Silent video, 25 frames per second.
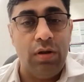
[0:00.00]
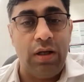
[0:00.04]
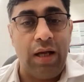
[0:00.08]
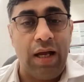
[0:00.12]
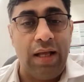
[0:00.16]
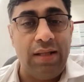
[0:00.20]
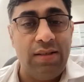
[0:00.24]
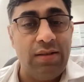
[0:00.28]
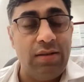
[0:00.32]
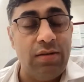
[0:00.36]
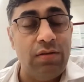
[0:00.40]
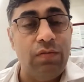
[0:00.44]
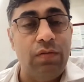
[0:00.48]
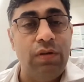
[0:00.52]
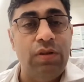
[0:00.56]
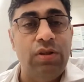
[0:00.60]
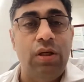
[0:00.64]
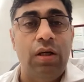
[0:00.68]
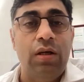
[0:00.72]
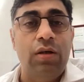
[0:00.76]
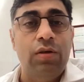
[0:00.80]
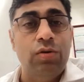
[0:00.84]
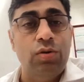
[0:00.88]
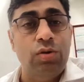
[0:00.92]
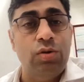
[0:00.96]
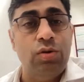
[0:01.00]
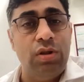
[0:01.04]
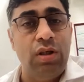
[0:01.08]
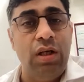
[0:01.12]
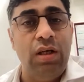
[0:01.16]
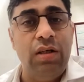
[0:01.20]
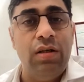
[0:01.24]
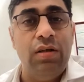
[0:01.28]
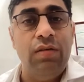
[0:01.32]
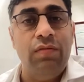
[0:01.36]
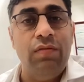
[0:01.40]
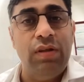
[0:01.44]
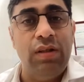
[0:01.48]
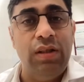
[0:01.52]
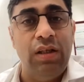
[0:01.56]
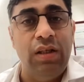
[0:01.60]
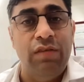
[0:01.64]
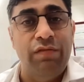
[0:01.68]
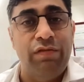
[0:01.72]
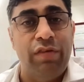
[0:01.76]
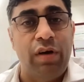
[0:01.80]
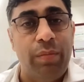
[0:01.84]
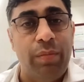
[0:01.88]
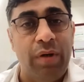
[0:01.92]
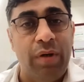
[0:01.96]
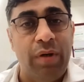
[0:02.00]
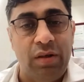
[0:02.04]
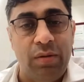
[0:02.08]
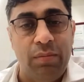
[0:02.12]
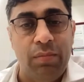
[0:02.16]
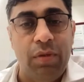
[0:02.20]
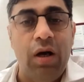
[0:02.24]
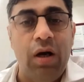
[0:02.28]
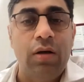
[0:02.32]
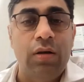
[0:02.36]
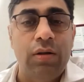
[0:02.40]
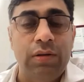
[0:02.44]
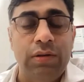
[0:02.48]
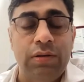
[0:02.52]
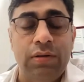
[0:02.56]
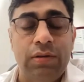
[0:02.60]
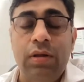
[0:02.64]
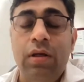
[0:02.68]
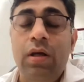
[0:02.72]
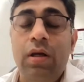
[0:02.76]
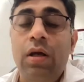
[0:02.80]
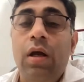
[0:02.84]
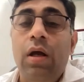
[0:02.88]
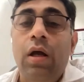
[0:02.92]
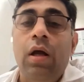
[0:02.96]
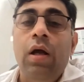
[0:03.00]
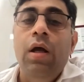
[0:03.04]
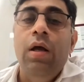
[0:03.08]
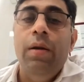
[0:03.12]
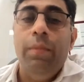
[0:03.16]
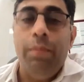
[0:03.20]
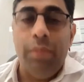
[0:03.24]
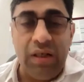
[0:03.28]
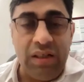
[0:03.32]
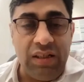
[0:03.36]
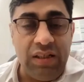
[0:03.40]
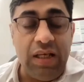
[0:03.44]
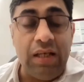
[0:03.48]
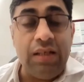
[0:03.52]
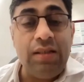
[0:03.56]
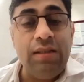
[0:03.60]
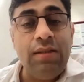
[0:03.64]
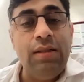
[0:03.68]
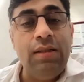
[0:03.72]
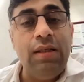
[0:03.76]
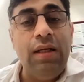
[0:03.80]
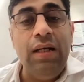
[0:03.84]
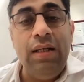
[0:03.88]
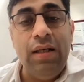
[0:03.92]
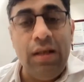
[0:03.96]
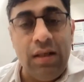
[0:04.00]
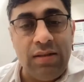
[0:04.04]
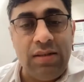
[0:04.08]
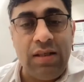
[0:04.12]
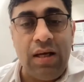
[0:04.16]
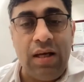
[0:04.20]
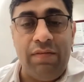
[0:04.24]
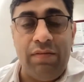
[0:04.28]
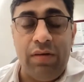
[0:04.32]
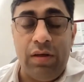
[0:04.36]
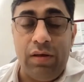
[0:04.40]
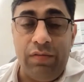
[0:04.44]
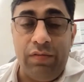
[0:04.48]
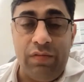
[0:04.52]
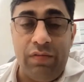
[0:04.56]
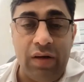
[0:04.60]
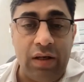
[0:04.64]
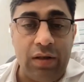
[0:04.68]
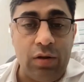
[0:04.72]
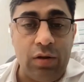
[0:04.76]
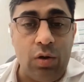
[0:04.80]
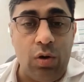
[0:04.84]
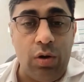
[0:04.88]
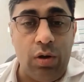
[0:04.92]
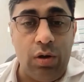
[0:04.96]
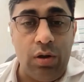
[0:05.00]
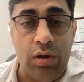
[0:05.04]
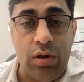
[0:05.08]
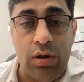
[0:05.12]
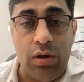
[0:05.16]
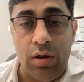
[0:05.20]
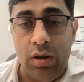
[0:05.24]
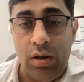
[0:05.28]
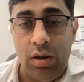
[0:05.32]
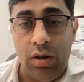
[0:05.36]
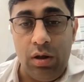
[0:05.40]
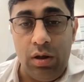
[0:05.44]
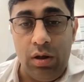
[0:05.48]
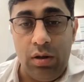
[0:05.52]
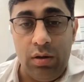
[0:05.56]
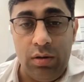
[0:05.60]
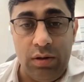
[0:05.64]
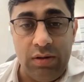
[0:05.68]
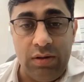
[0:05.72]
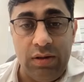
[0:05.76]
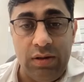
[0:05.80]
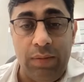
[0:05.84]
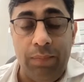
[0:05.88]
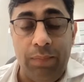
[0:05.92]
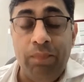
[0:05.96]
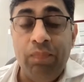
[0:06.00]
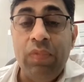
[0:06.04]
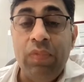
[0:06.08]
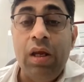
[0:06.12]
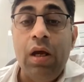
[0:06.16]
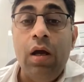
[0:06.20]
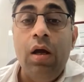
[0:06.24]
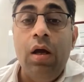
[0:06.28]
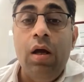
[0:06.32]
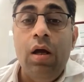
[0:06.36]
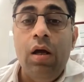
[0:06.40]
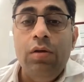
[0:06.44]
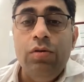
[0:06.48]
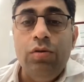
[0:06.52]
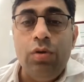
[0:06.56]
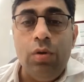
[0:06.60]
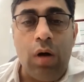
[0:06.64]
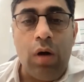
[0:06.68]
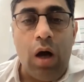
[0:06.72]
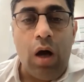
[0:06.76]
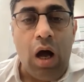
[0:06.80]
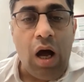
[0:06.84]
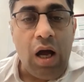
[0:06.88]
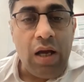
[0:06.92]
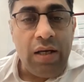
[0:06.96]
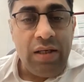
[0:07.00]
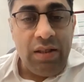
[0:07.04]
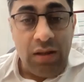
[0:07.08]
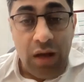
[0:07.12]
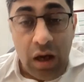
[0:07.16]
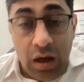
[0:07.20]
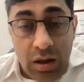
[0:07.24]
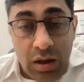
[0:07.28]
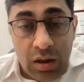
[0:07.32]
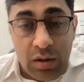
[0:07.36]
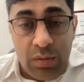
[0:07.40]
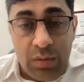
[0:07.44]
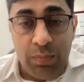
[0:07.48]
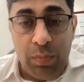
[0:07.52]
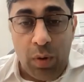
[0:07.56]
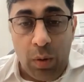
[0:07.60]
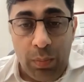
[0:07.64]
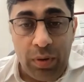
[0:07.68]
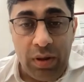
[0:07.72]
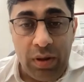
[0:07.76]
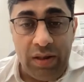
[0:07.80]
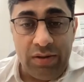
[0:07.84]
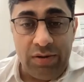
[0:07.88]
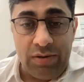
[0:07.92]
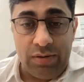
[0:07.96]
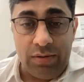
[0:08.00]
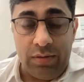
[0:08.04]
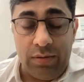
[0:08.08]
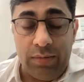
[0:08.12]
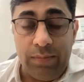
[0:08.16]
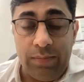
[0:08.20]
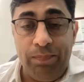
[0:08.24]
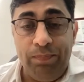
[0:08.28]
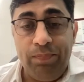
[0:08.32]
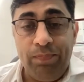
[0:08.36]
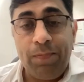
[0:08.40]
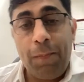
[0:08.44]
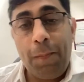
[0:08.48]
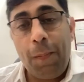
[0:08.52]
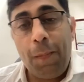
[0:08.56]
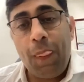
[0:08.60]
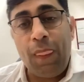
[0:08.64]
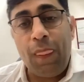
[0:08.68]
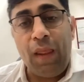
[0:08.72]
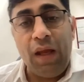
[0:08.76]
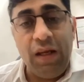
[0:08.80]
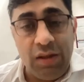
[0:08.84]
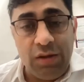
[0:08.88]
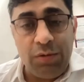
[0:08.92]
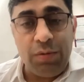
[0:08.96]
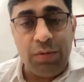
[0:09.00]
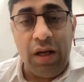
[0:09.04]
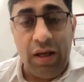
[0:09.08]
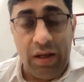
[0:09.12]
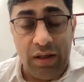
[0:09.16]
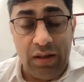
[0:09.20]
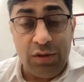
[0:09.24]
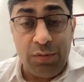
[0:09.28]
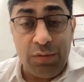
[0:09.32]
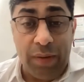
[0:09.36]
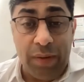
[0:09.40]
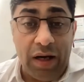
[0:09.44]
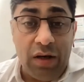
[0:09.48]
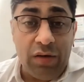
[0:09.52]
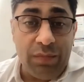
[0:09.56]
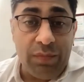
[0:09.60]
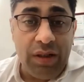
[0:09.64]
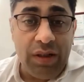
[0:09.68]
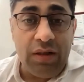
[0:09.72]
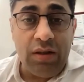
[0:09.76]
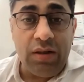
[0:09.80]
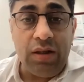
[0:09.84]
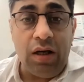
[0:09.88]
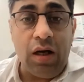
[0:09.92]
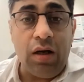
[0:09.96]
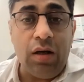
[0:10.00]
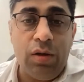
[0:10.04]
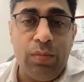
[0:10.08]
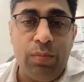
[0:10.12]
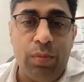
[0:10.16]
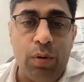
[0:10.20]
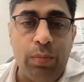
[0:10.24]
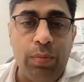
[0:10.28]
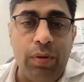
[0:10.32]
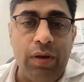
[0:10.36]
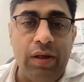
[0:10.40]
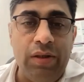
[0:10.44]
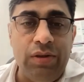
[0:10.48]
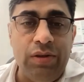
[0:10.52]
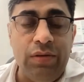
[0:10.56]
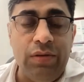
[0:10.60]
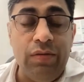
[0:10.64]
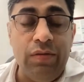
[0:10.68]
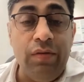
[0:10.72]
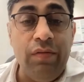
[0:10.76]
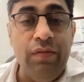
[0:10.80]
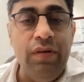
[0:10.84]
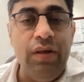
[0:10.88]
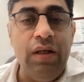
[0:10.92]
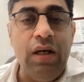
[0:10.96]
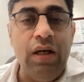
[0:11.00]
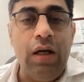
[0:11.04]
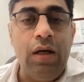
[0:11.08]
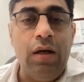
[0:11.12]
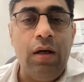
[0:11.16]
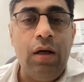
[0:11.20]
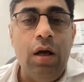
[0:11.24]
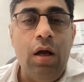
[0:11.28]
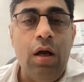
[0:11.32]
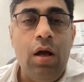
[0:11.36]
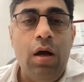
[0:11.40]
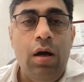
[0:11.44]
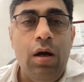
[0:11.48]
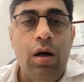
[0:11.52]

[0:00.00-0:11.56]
cancers which are associated with the inflammatory markers. But yes, it does have an effect on this thing. So our younger population, in spite of being a younger population, we are